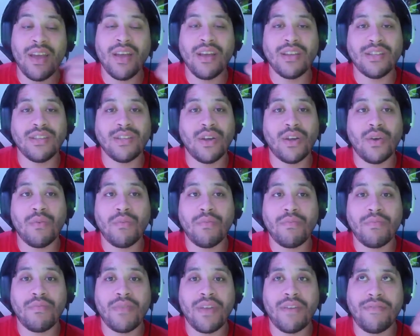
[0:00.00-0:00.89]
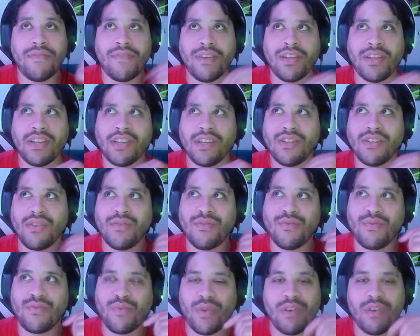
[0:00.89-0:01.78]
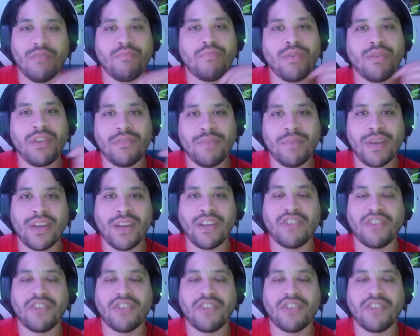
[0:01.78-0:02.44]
So it finishes off with Peacemaker